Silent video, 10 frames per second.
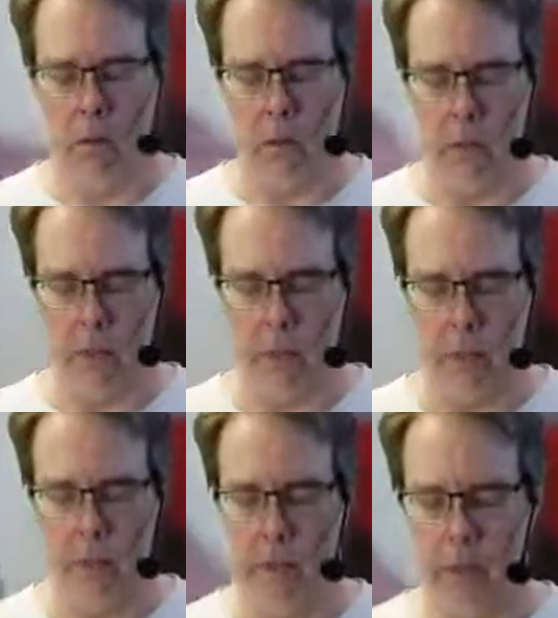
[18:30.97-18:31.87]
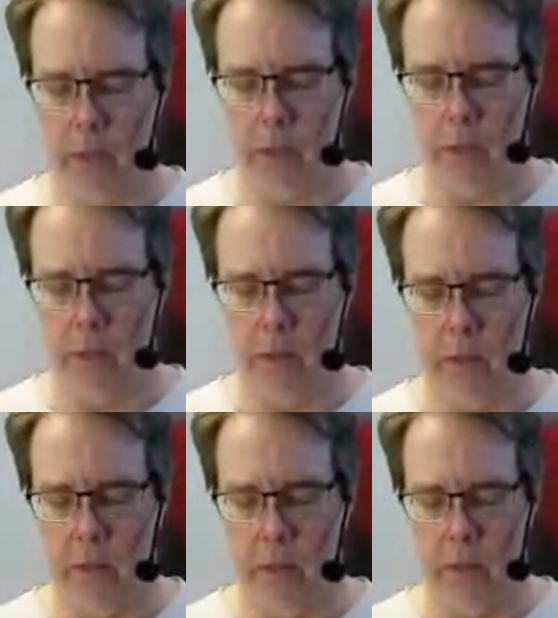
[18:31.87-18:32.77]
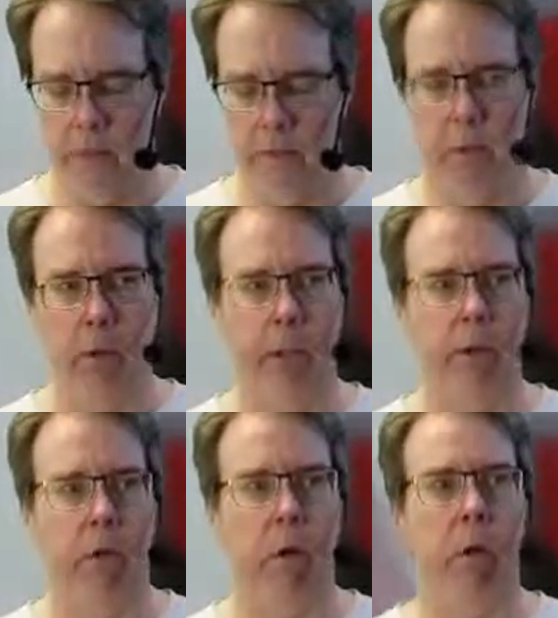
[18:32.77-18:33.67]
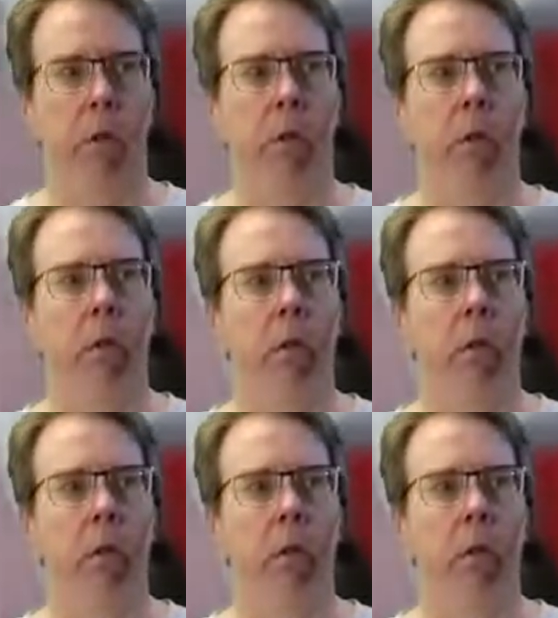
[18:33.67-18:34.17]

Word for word: um, and they're uh, fairly strong